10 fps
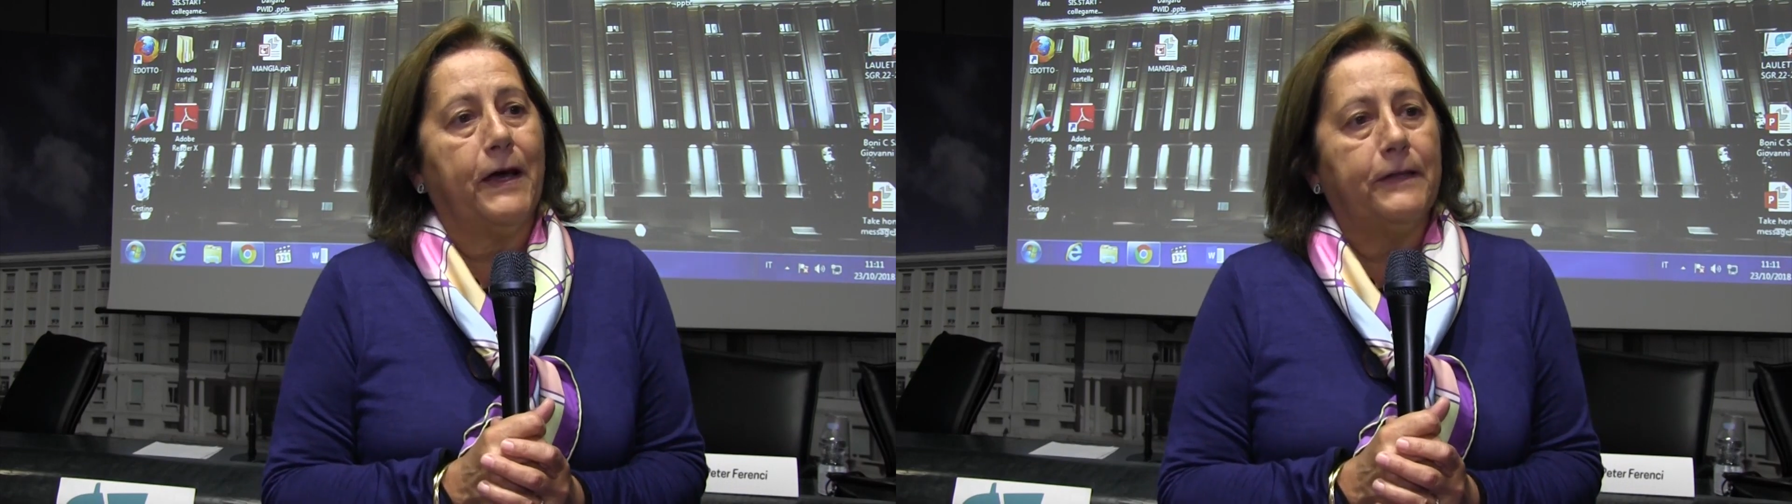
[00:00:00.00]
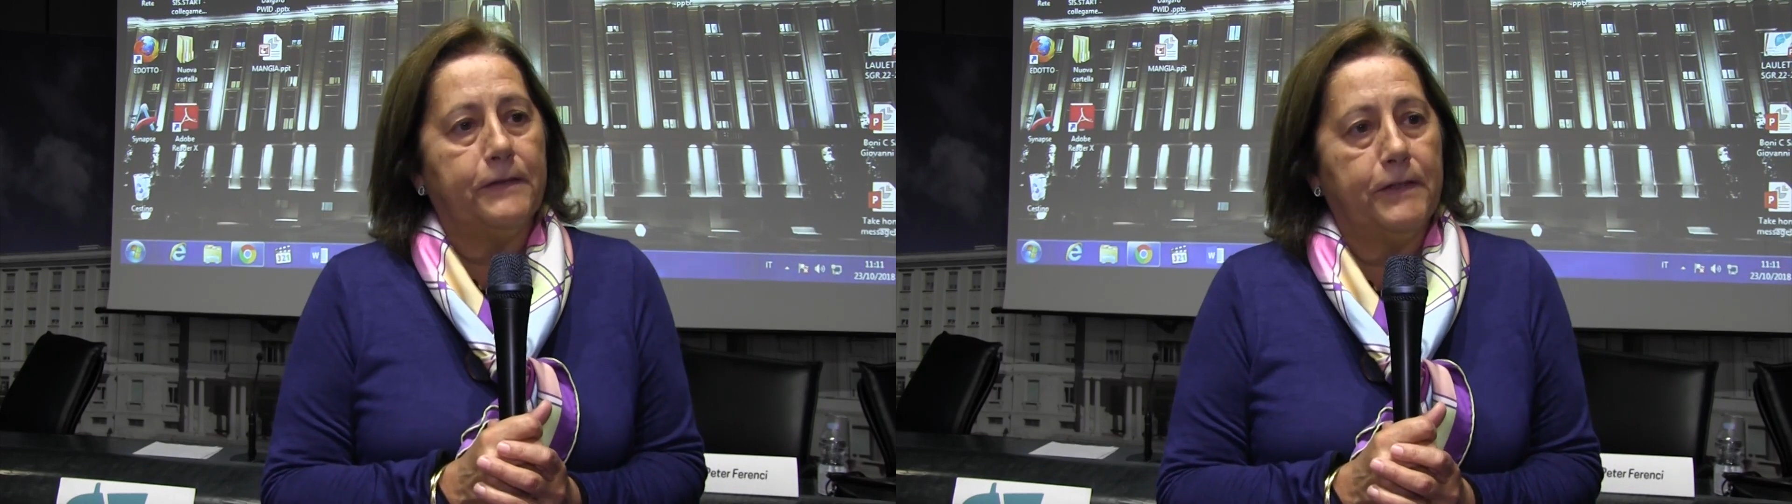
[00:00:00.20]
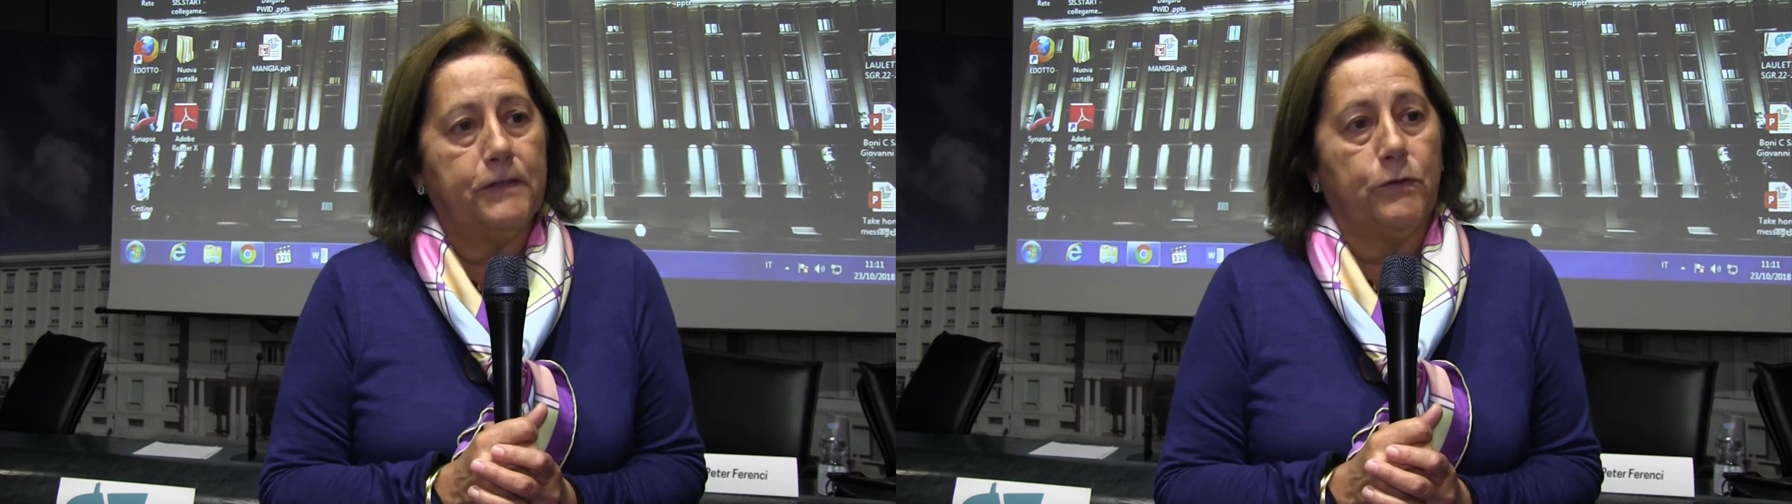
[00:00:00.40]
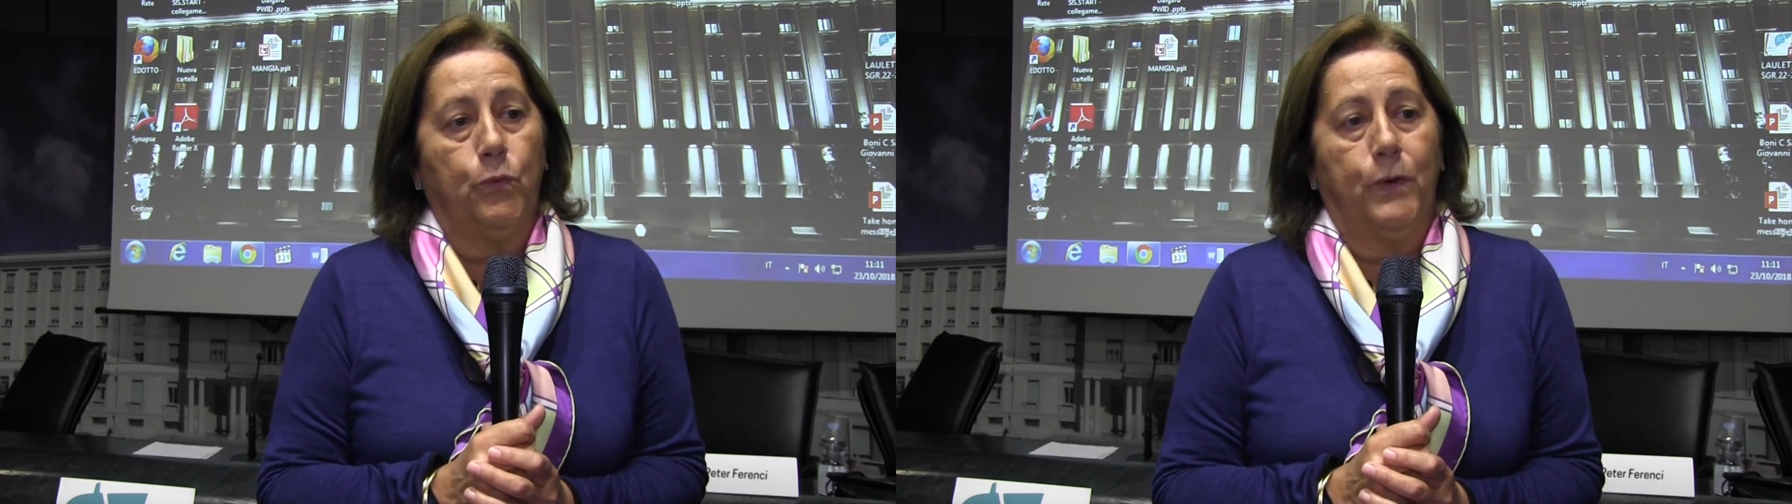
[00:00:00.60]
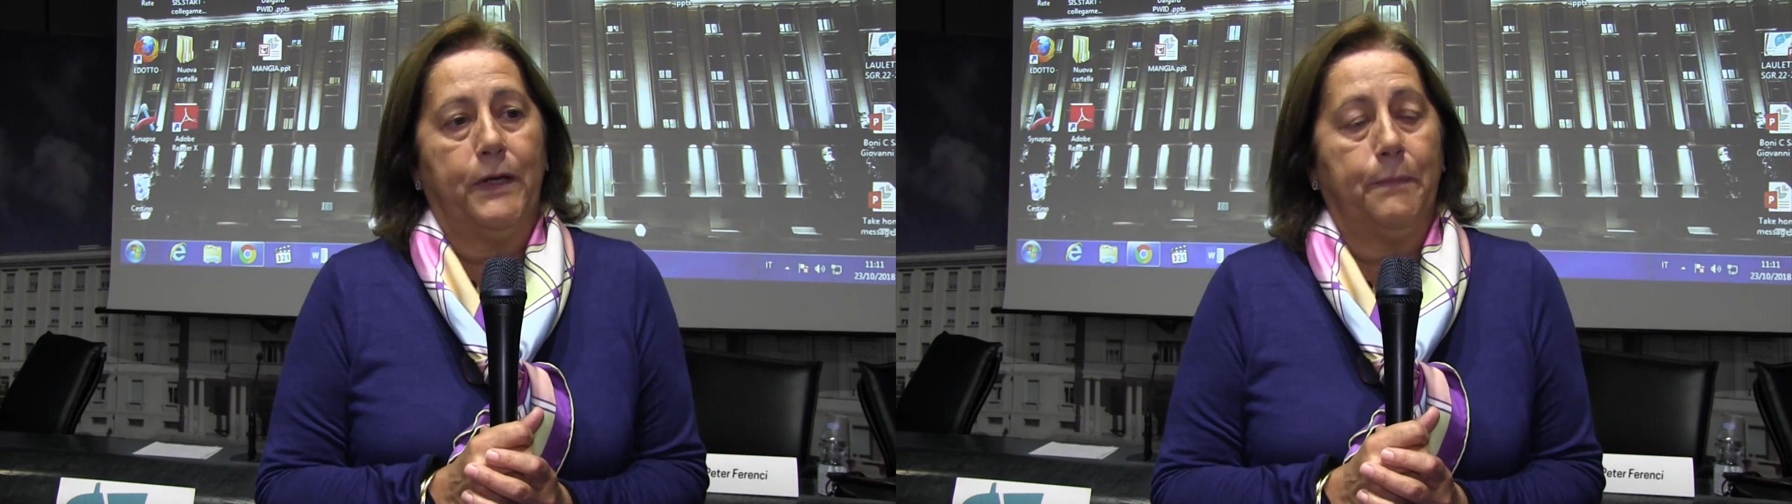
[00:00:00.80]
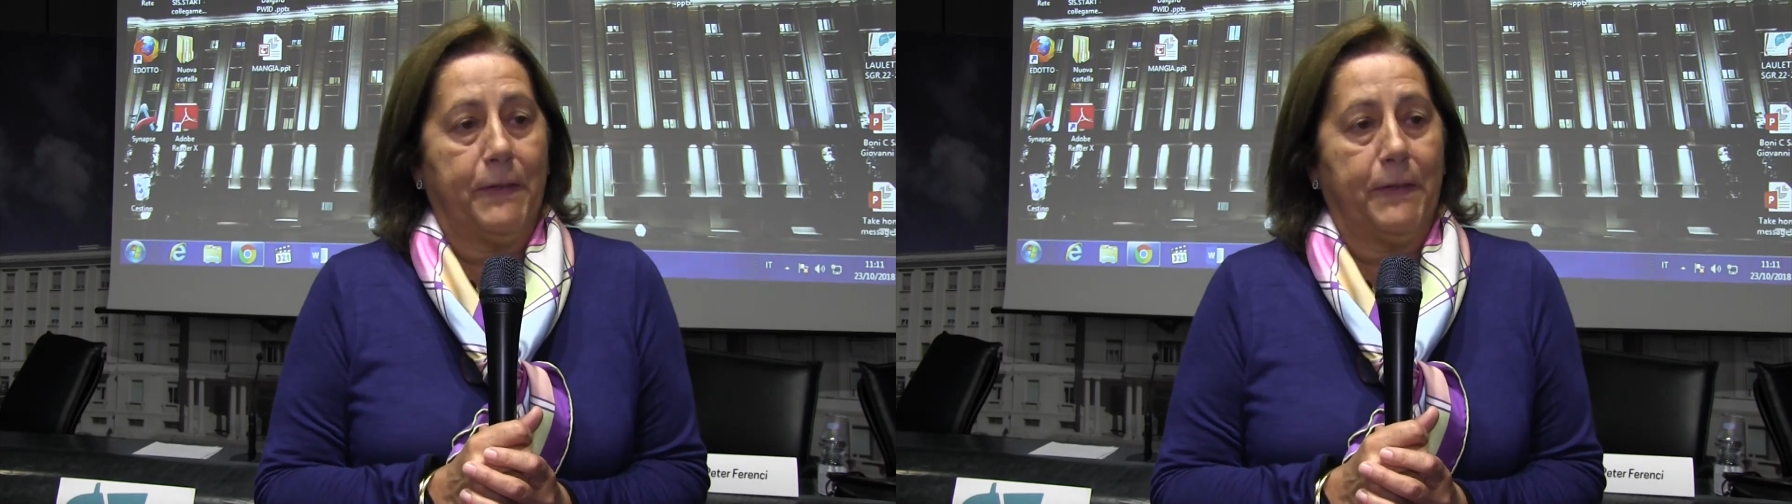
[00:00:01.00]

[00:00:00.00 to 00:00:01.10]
countries where